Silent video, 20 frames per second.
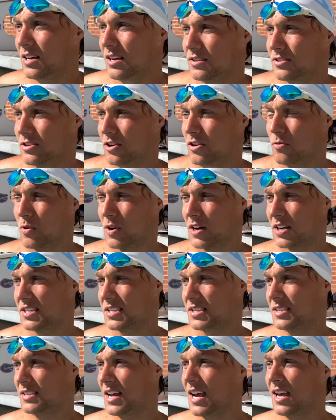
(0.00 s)
So you want to
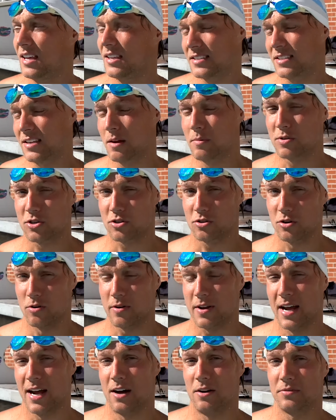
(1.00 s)
stay the same stroke
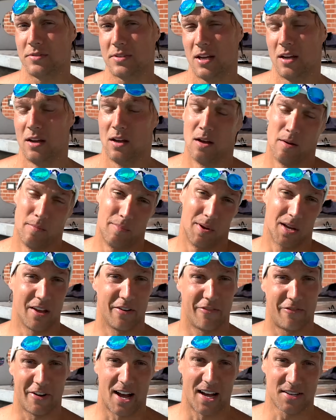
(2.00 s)
count, but
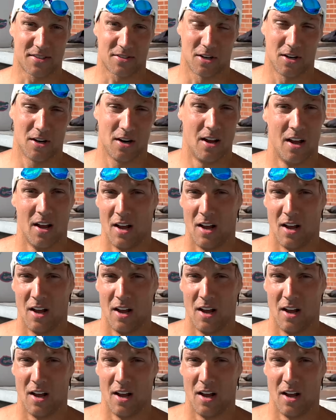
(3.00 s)
get faster.